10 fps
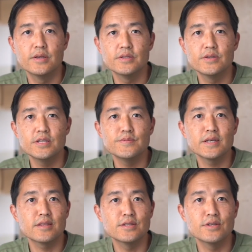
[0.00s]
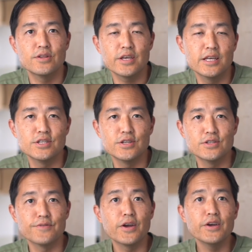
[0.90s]
So it seems like the Starlink engineers
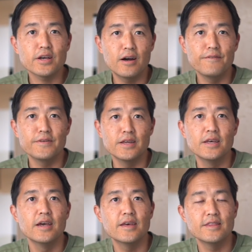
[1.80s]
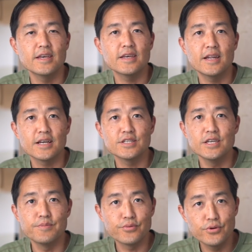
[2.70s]
are very confident that they can actually
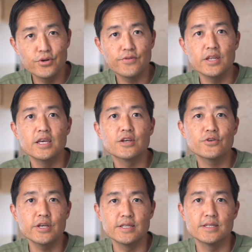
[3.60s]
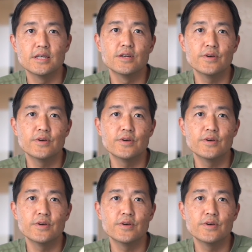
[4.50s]
improve and increase,